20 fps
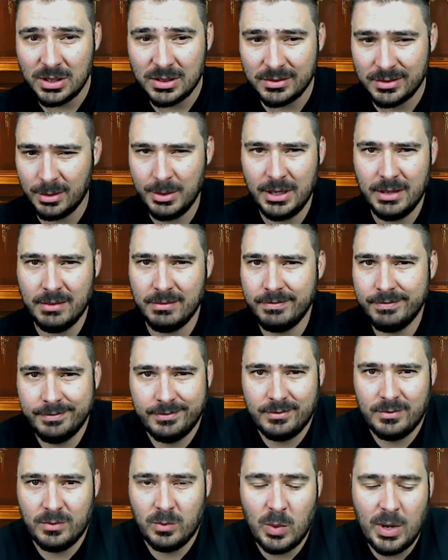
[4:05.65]
I mean,
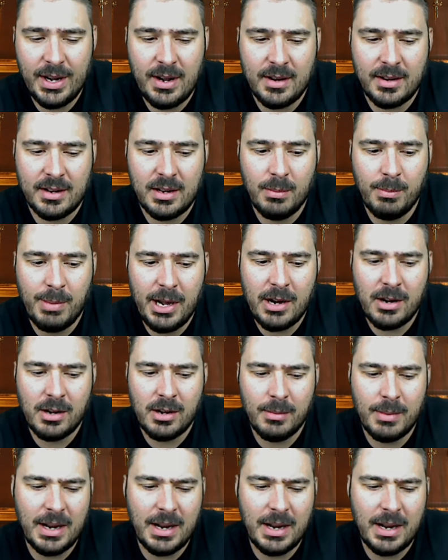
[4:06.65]
why not compare them?